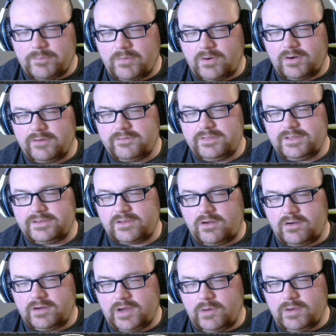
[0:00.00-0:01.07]
part of this
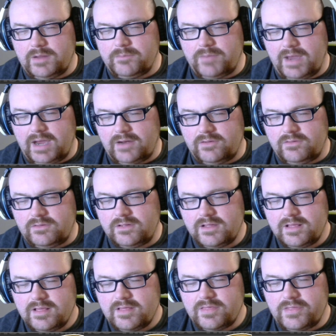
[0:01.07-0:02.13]
ongoing battle.
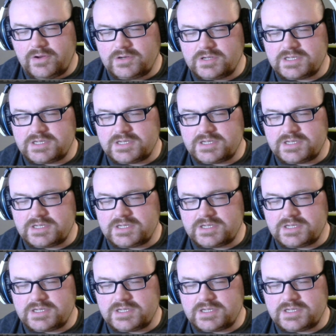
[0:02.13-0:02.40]
They're just